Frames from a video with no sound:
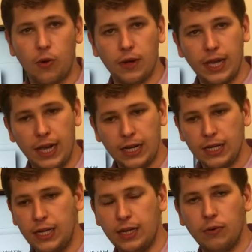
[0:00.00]

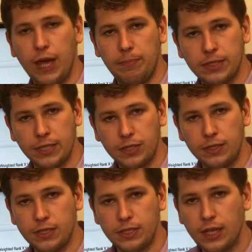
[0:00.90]
organically in the right
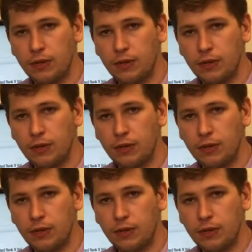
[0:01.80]
positions,